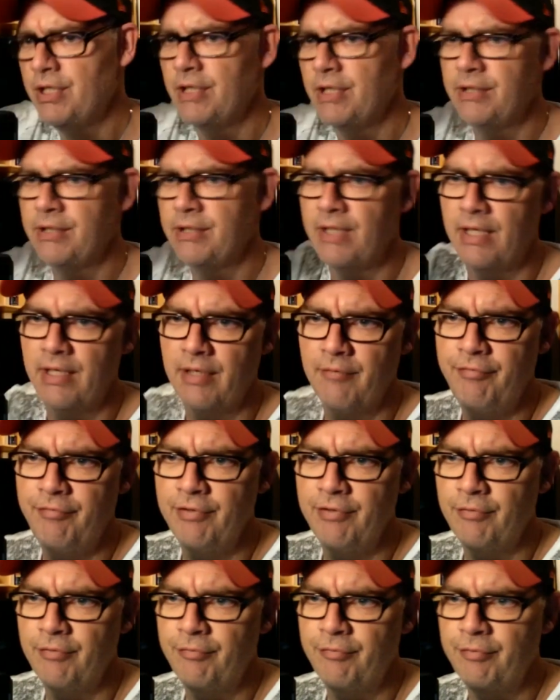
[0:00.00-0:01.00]
that, and feel
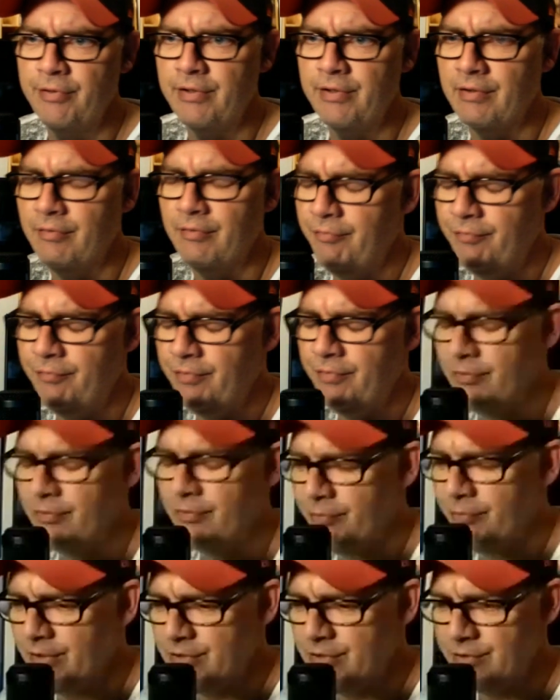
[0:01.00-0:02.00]
free feel
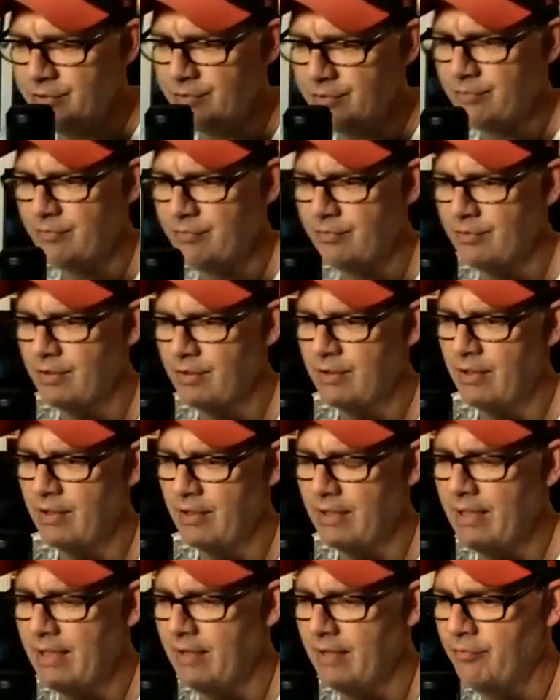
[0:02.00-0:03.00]
free to
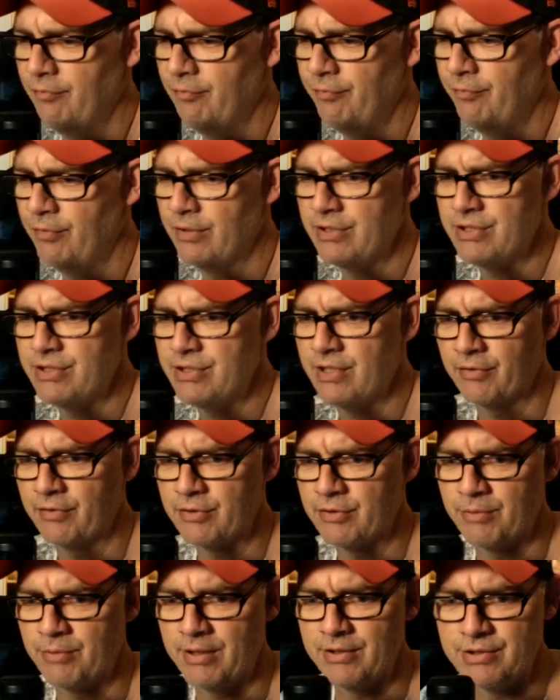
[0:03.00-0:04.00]
again fully self
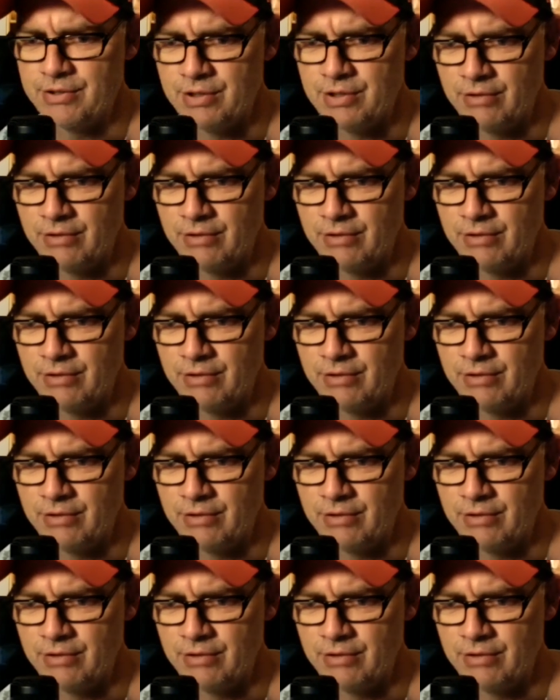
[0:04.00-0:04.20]
express.